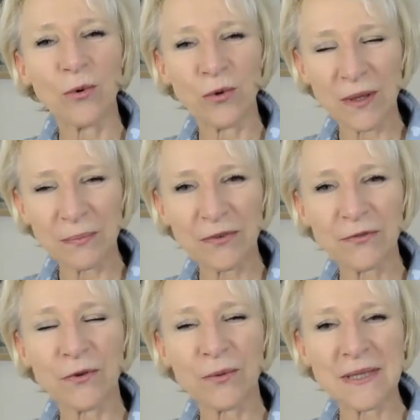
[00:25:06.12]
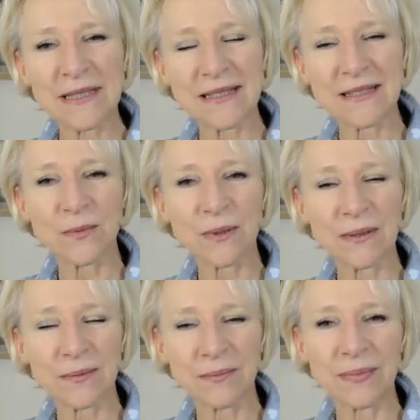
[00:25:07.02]
all the performances
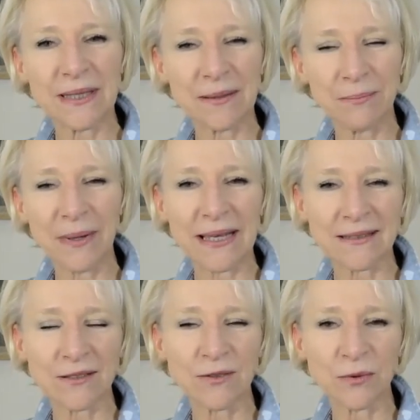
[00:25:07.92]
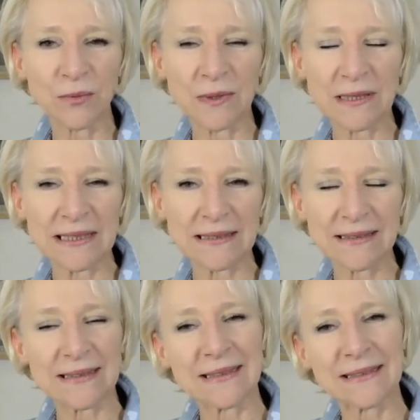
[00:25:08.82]
will be back to normal
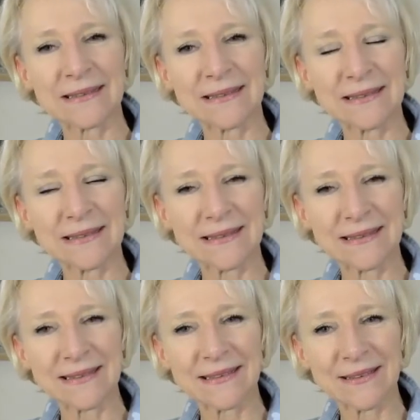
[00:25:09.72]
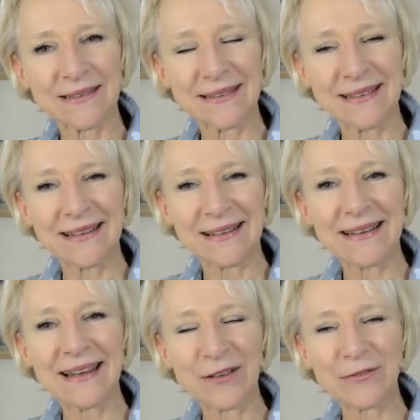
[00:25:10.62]
and
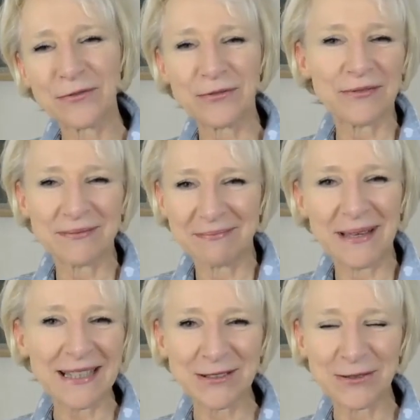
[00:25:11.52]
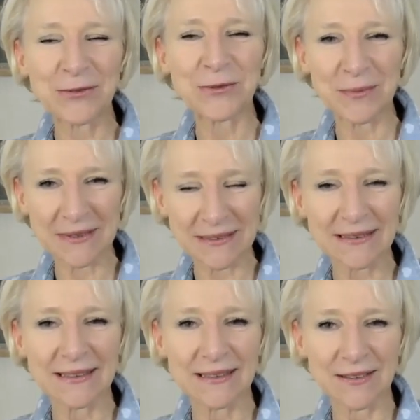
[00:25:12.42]
life back to
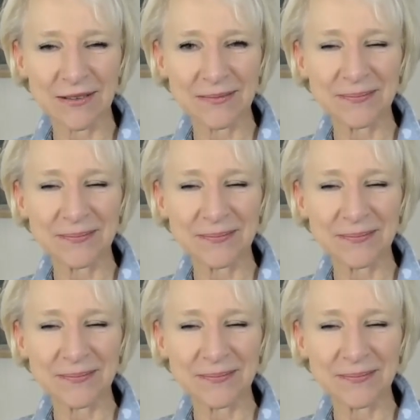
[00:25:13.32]
normal. Yeah.